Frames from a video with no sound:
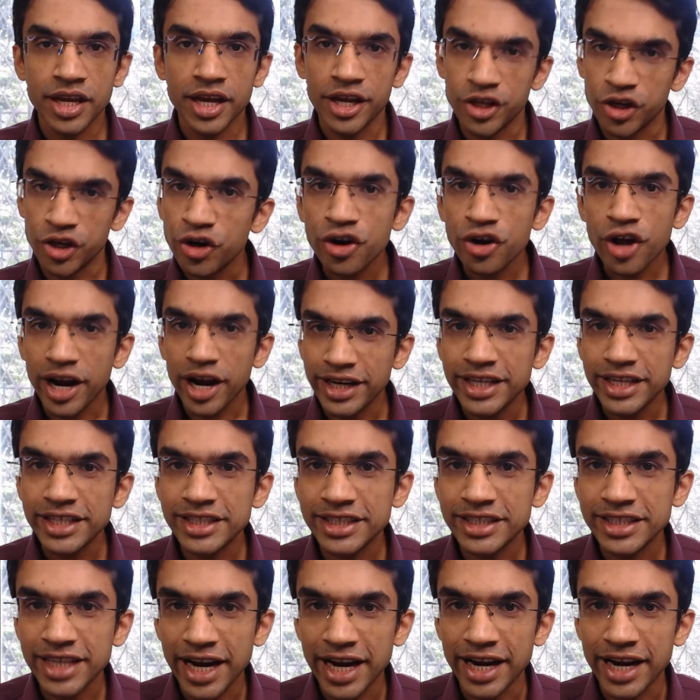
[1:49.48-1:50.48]
You got to
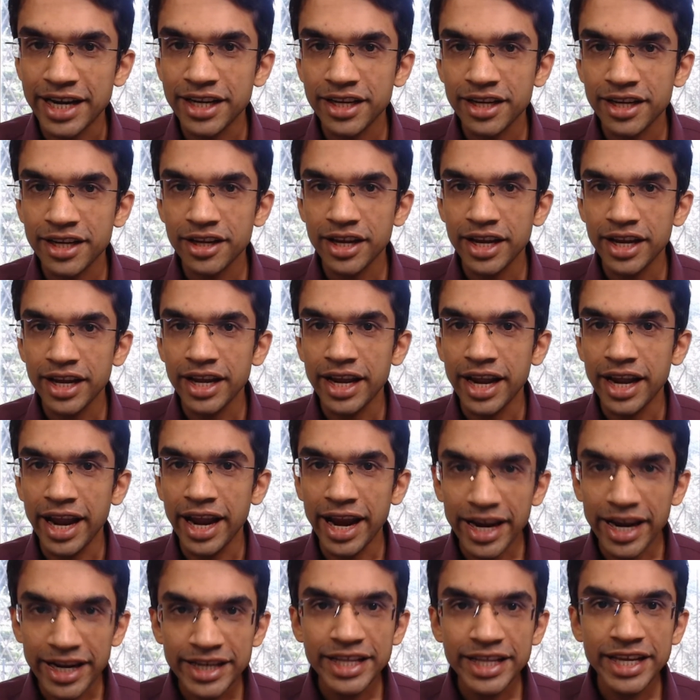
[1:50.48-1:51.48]
understand,
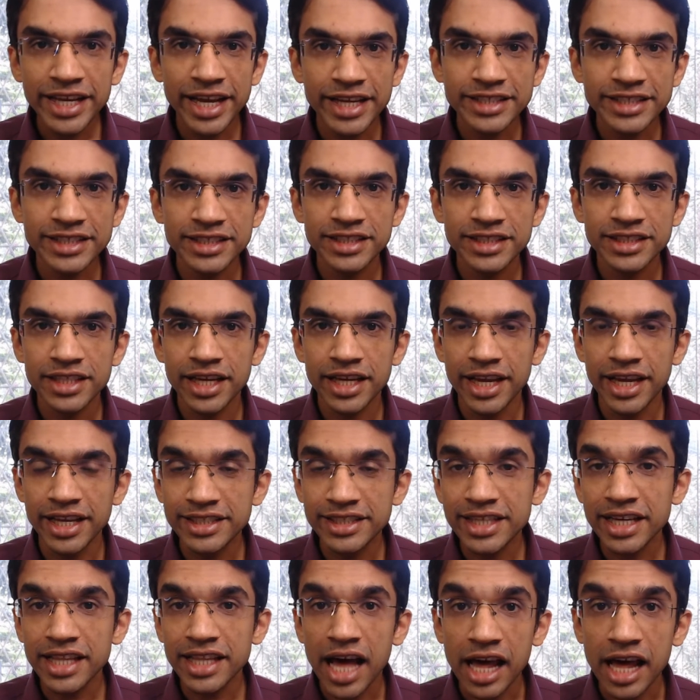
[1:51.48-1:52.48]
ATS
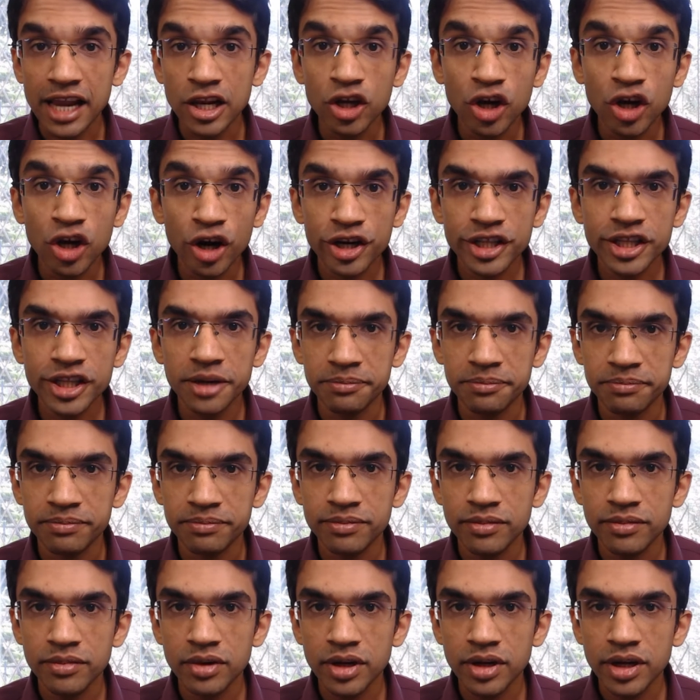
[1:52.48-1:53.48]
is an algorithm.
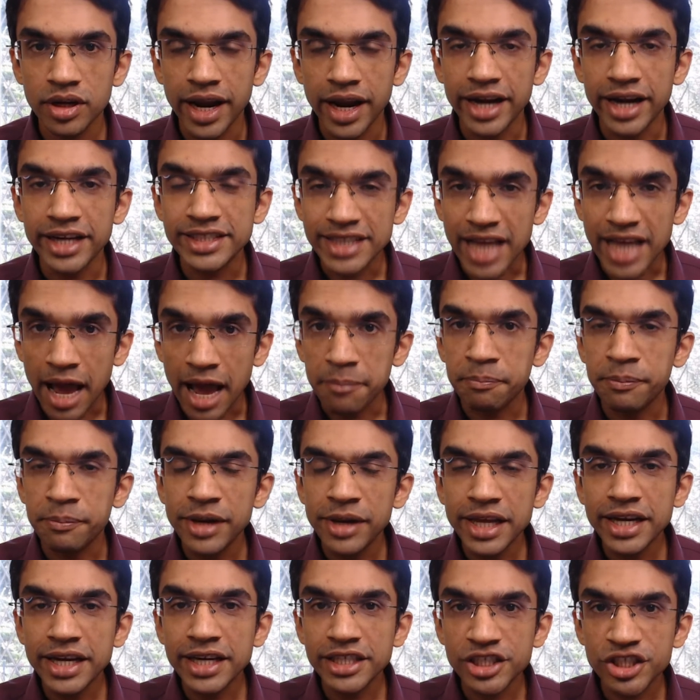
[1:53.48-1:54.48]
It's
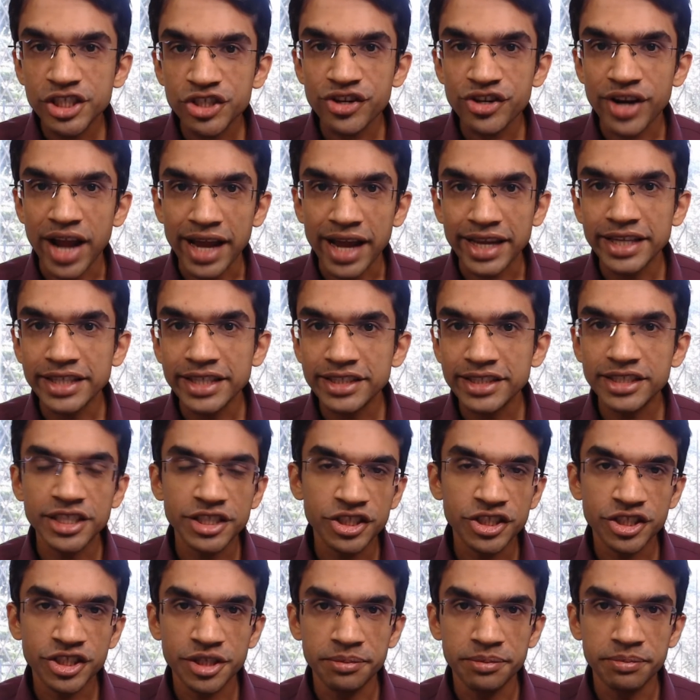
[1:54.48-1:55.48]
applicants tracking
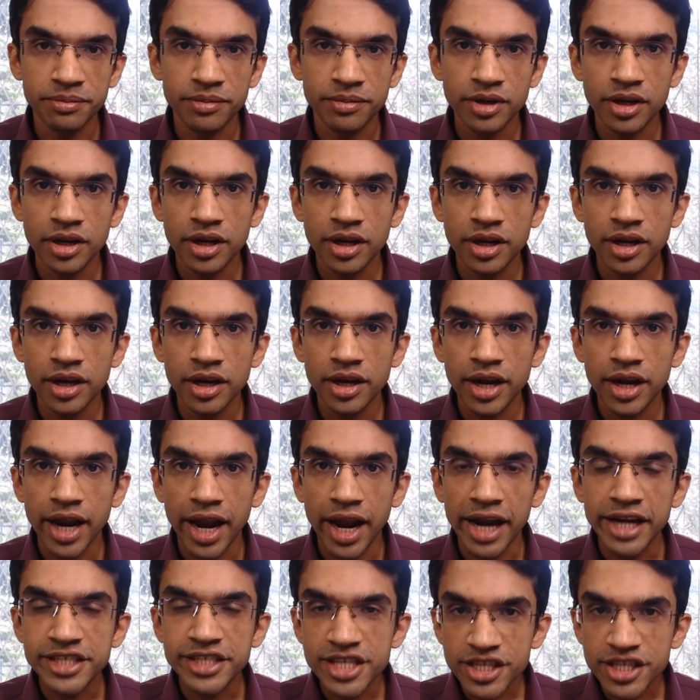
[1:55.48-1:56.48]
system.
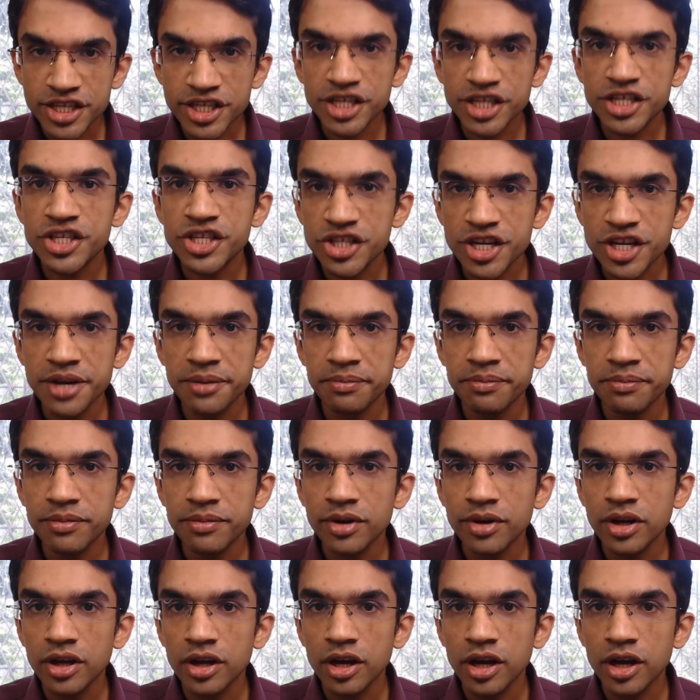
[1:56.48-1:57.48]
It's a
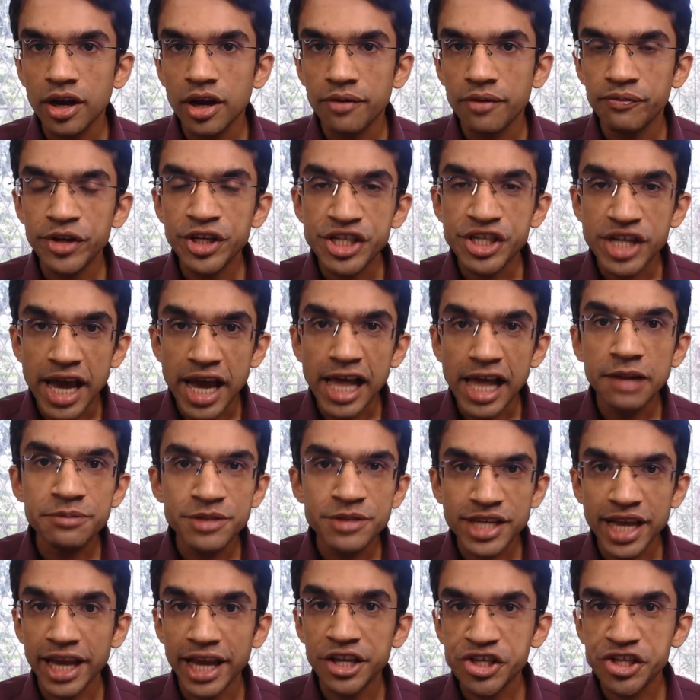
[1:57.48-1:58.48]
system which
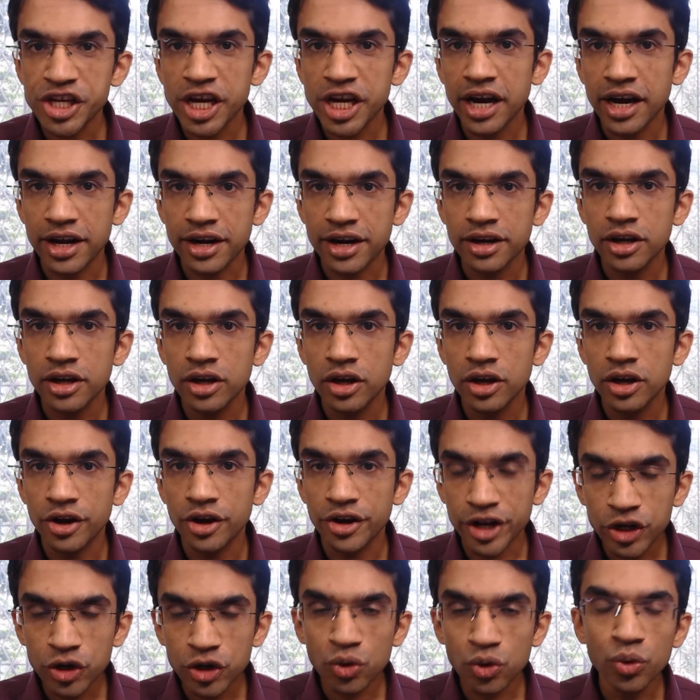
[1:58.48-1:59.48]
helps HR
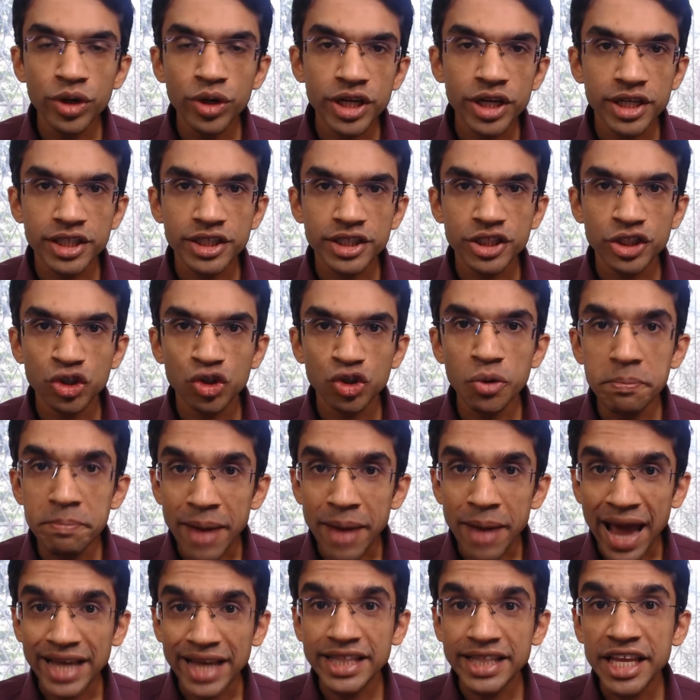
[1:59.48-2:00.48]
recruiters to
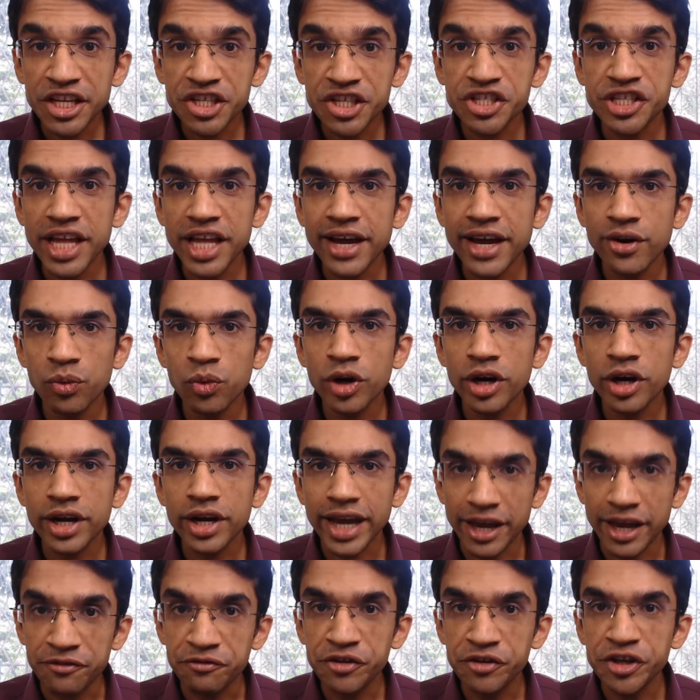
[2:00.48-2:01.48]
manage their work
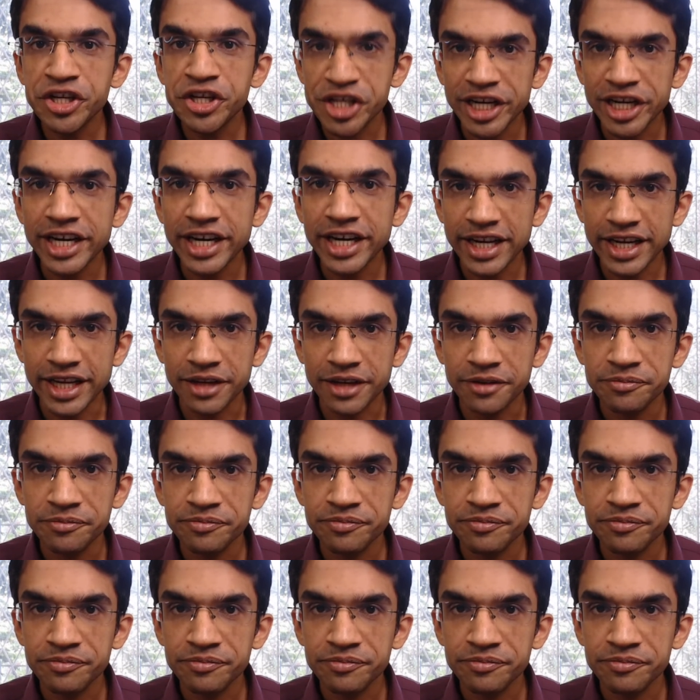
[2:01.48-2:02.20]
efficiently.